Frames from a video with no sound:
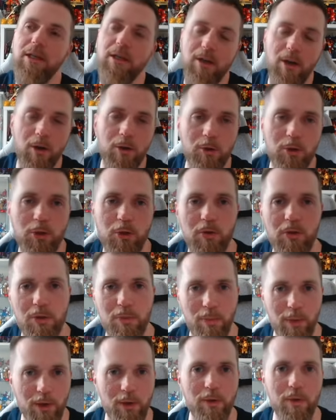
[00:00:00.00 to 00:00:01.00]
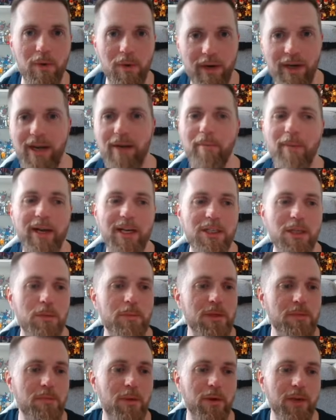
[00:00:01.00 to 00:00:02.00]
Onslaught's blue, and that makes up
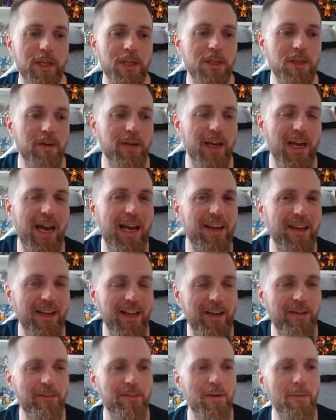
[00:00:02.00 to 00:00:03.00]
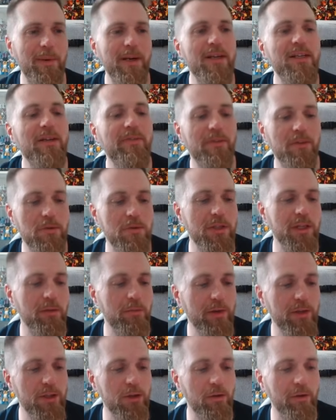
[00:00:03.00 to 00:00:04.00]
his body. So it can leave for a bit of difficulty
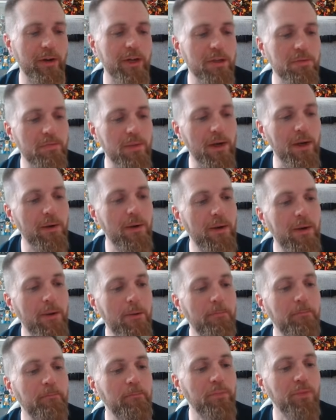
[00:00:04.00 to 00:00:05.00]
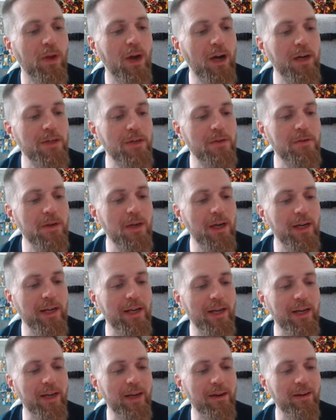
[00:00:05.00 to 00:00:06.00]
with toys, but I do like
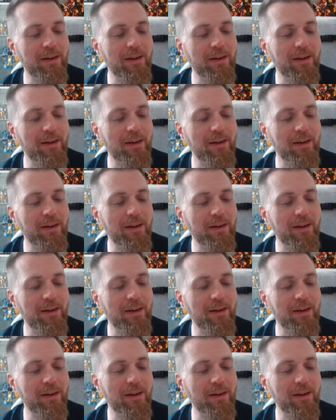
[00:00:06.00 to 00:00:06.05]
it.